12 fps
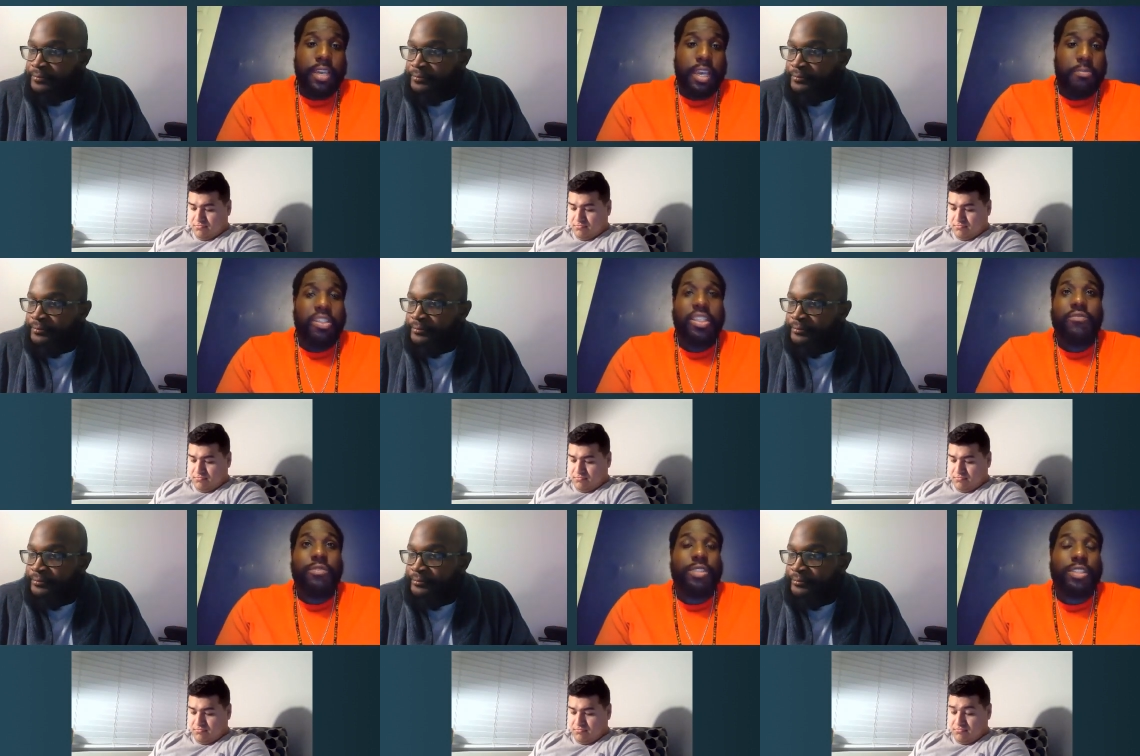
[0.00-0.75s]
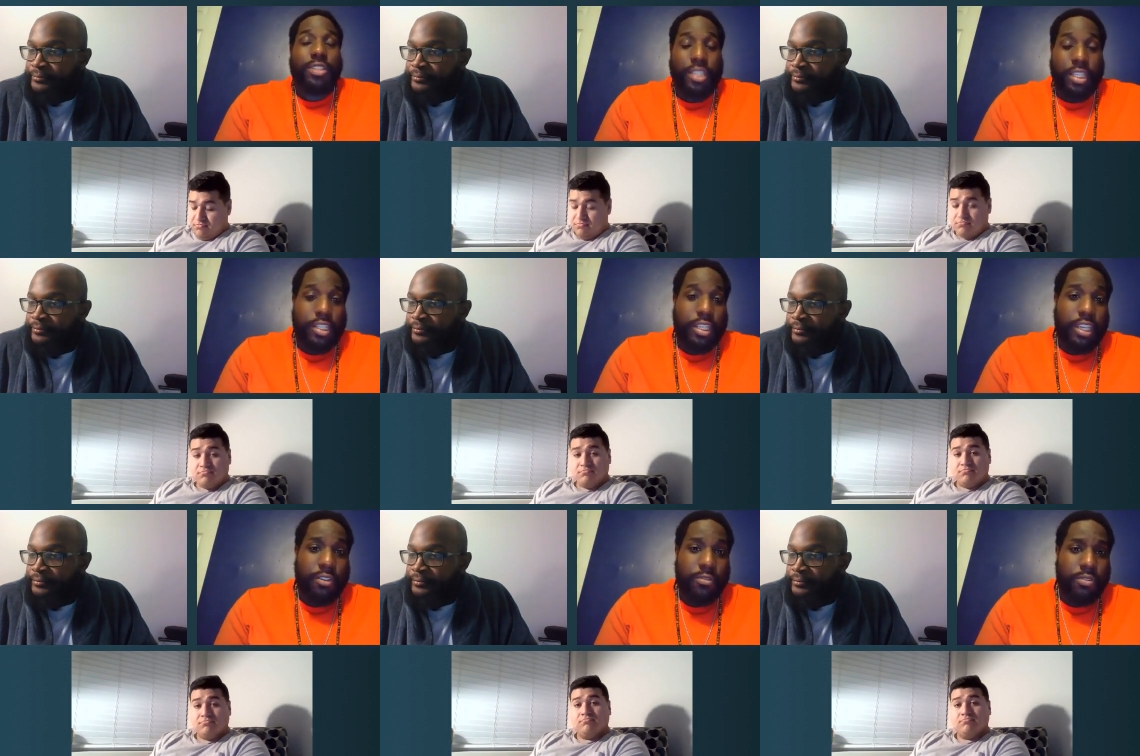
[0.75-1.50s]
Speaker 1: I believe it was in San
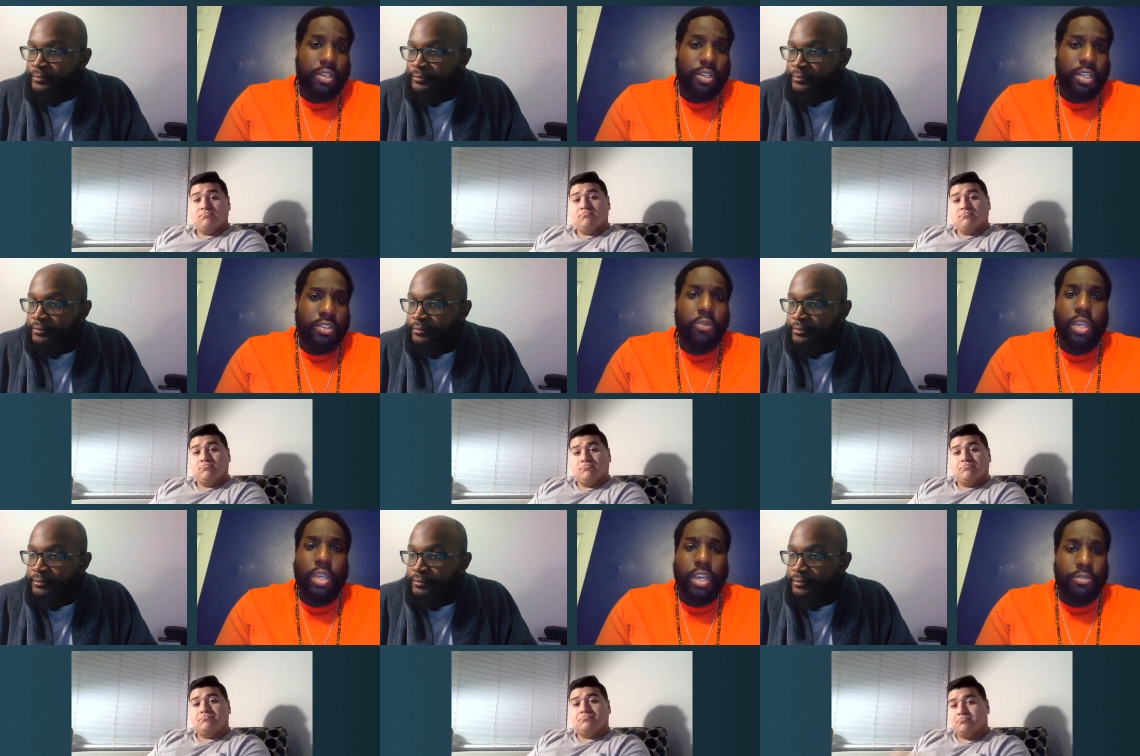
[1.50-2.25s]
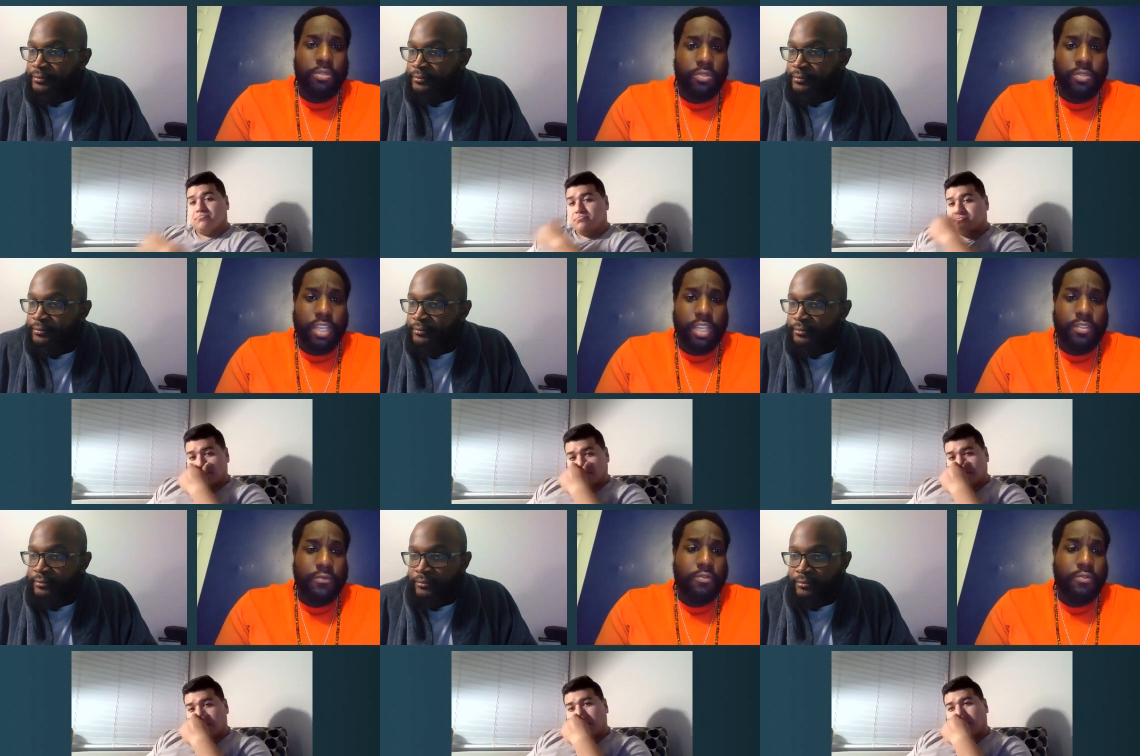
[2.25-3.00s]
Diego, uh, No Way Out two
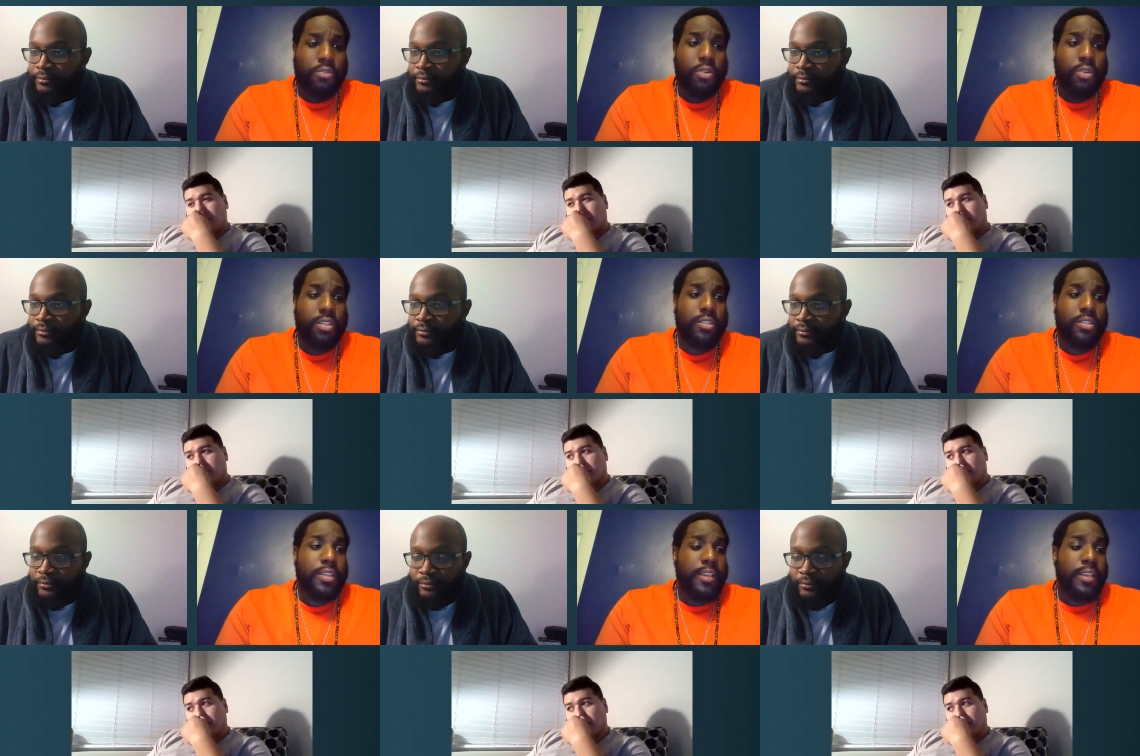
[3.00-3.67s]
thousand four was